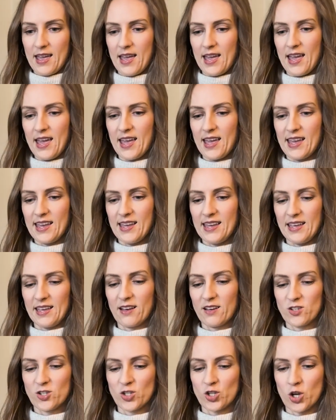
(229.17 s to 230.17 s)
a
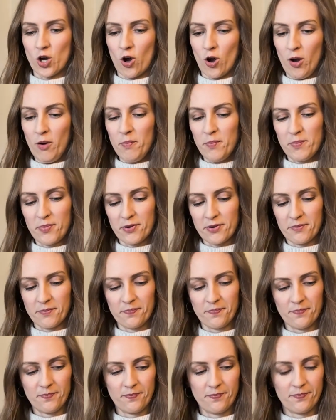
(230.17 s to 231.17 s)
top,
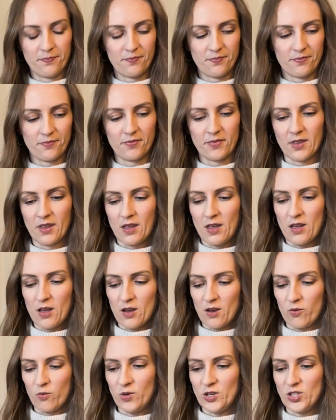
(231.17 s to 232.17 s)

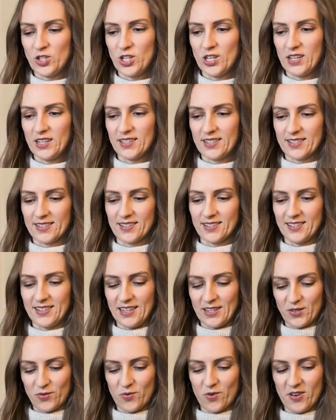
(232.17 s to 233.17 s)
which is
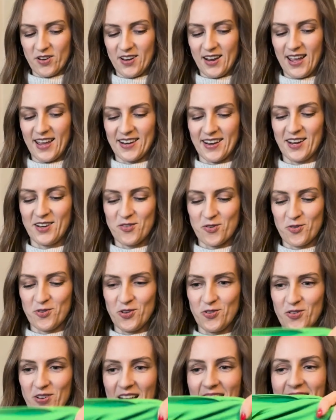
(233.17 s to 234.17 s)
this one. And I know
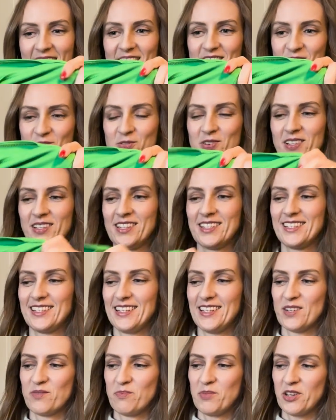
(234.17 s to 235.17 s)
you can't really
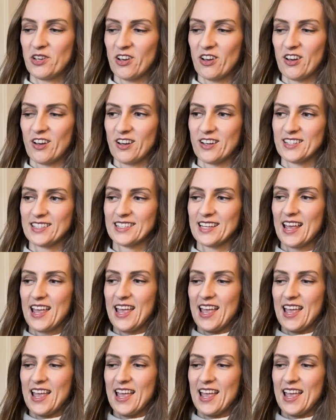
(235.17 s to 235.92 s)
see it because